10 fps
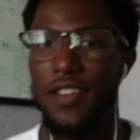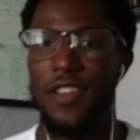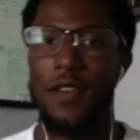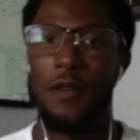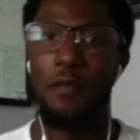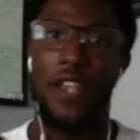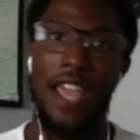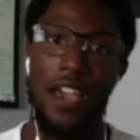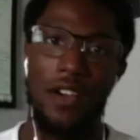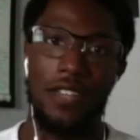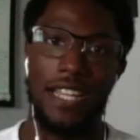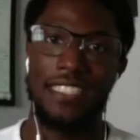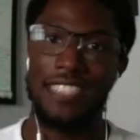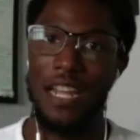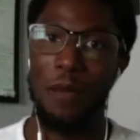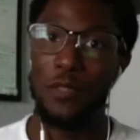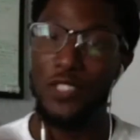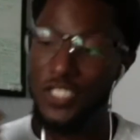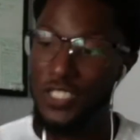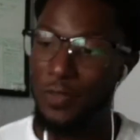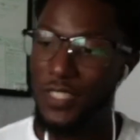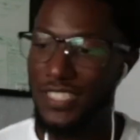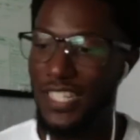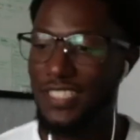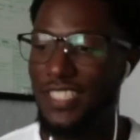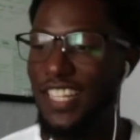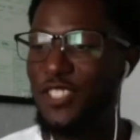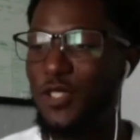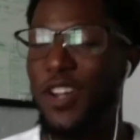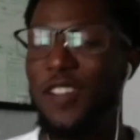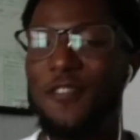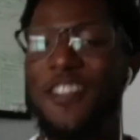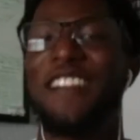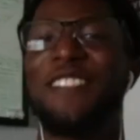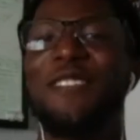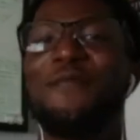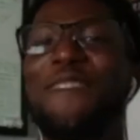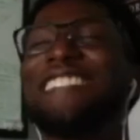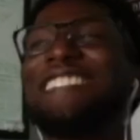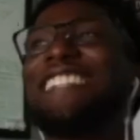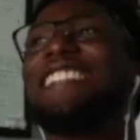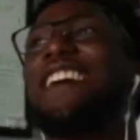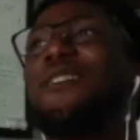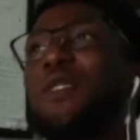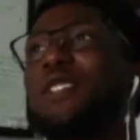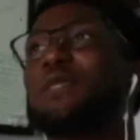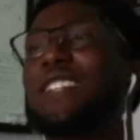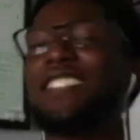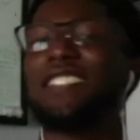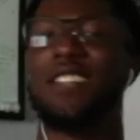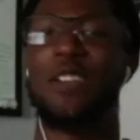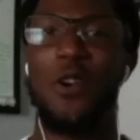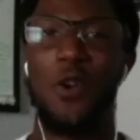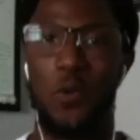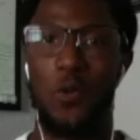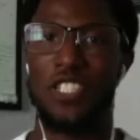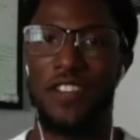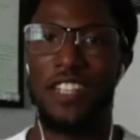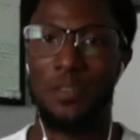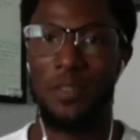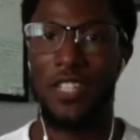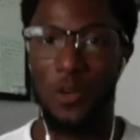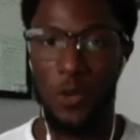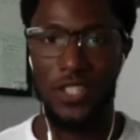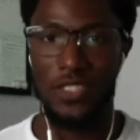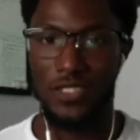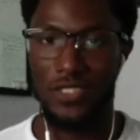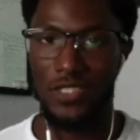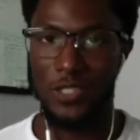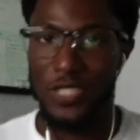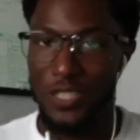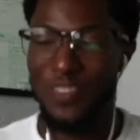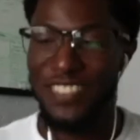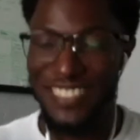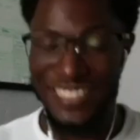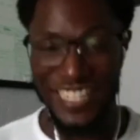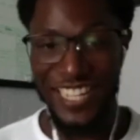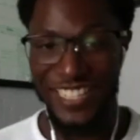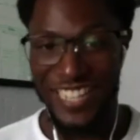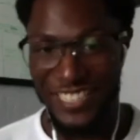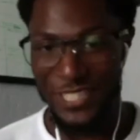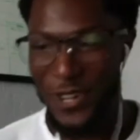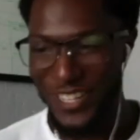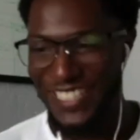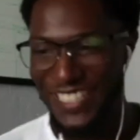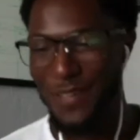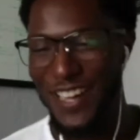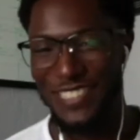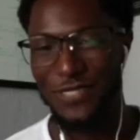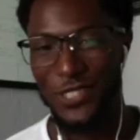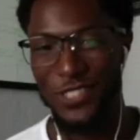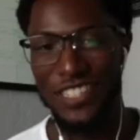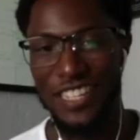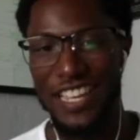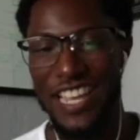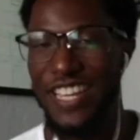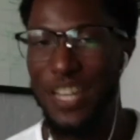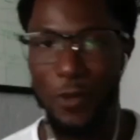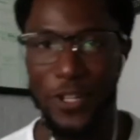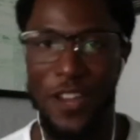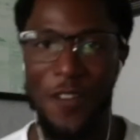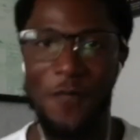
But now, like I said, I'm split testing and trying to find the best thing that works, because once you find something that works, you simply scale it as quickly as possible and double down.